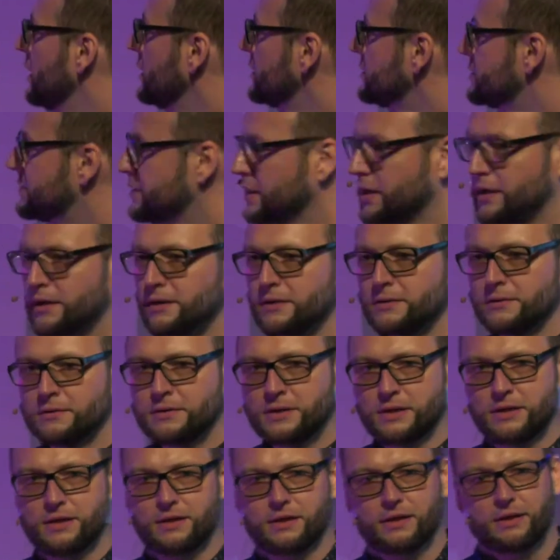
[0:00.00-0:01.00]
So
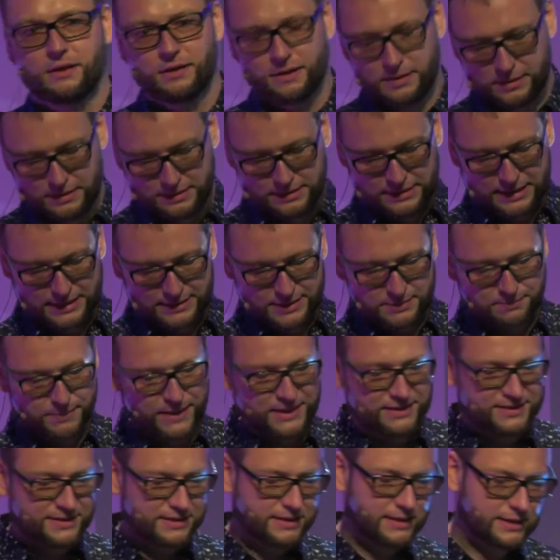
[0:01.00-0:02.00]
that's
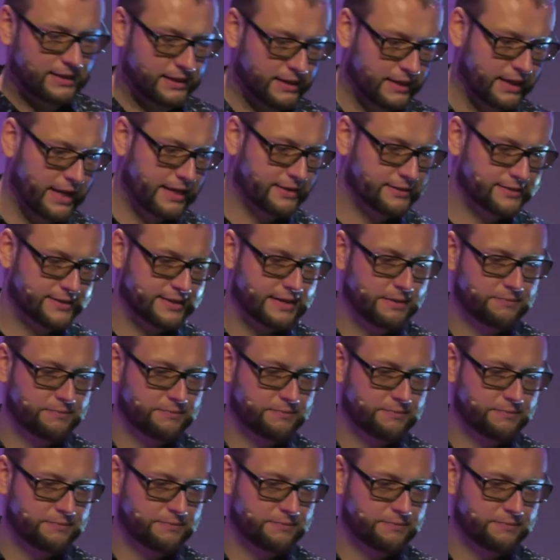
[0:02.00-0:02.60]
basically ends